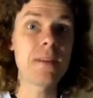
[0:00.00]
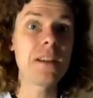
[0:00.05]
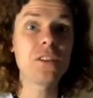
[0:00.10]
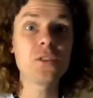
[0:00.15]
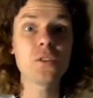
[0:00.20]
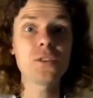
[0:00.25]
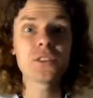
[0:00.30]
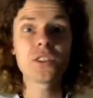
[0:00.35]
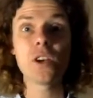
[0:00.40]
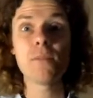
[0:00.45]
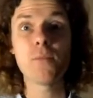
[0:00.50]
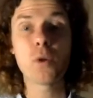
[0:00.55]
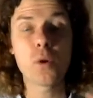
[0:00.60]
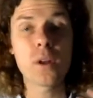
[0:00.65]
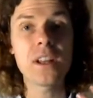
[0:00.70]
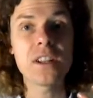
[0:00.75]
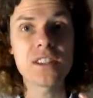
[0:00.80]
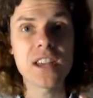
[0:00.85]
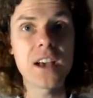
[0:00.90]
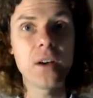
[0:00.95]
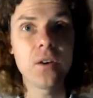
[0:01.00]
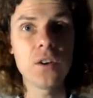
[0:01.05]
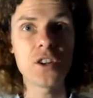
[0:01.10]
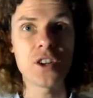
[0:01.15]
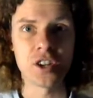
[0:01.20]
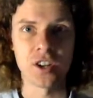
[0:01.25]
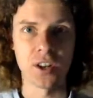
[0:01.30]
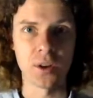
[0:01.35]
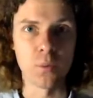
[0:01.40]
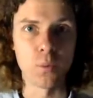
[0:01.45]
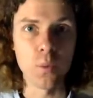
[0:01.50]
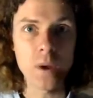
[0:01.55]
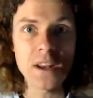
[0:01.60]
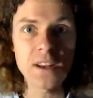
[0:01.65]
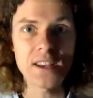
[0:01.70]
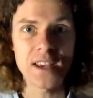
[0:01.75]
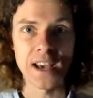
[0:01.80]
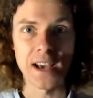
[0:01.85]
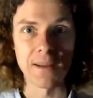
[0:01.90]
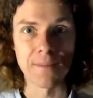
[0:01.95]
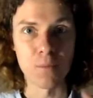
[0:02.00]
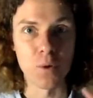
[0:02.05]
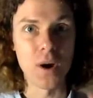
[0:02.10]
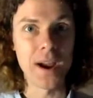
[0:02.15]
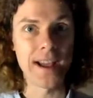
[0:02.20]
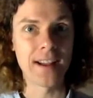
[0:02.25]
He's also more intelligent and wittier and more